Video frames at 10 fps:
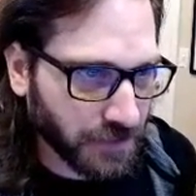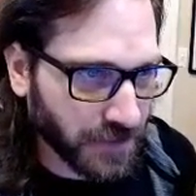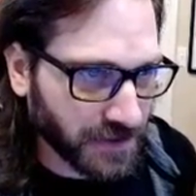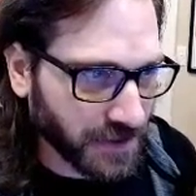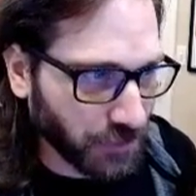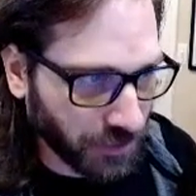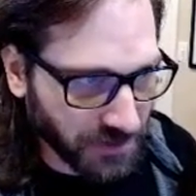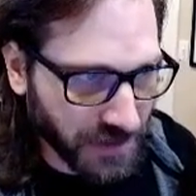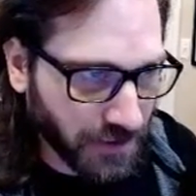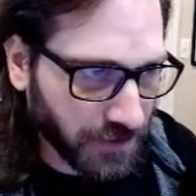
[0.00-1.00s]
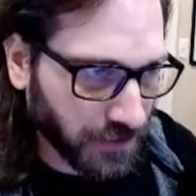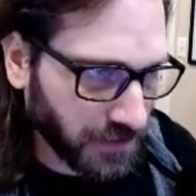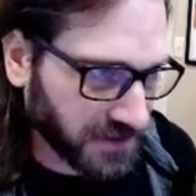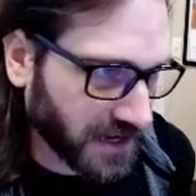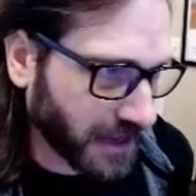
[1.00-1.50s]
with the Northern
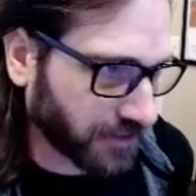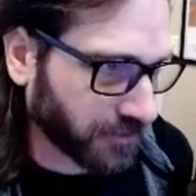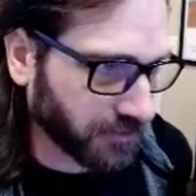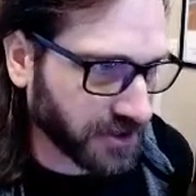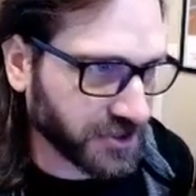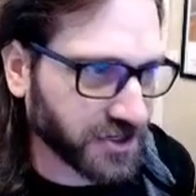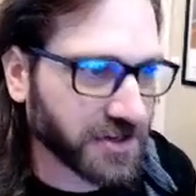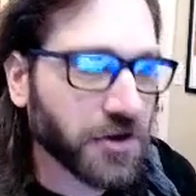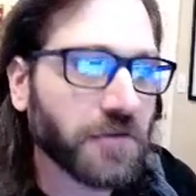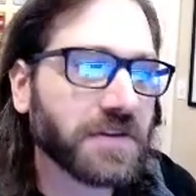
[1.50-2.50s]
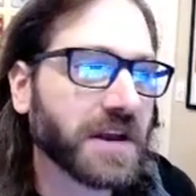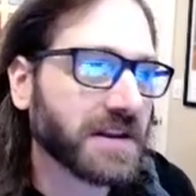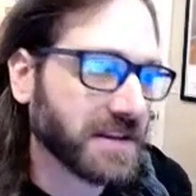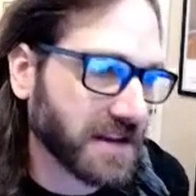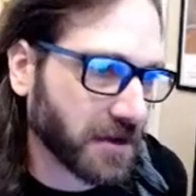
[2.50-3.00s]
Territories Katherine region COVID
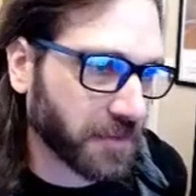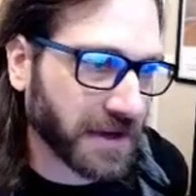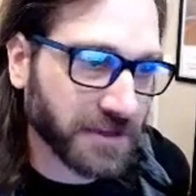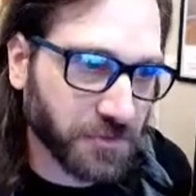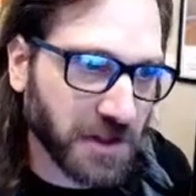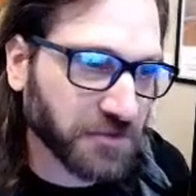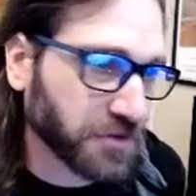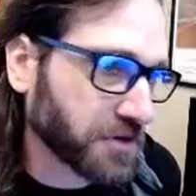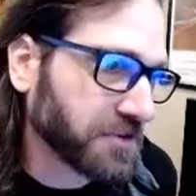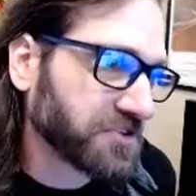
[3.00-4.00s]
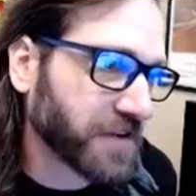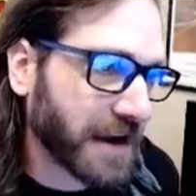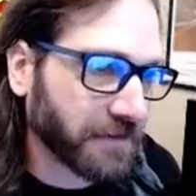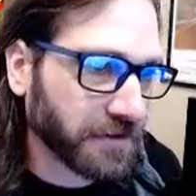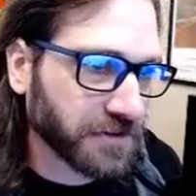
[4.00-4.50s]
19 outbreak, as well as returned
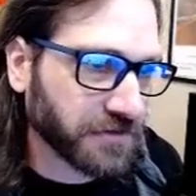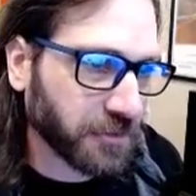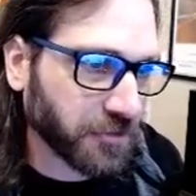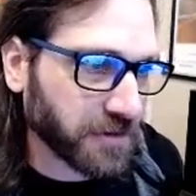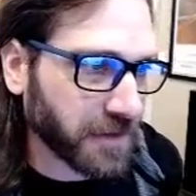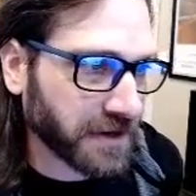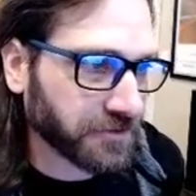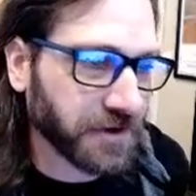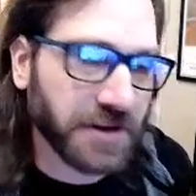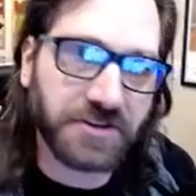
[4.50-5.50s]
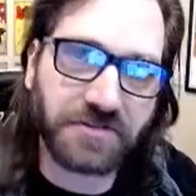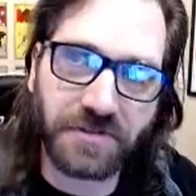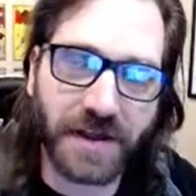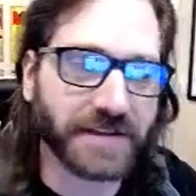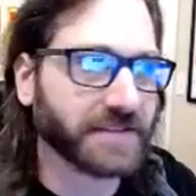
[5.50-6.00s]
travelers from repatriation
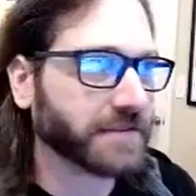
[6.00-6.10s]
flights.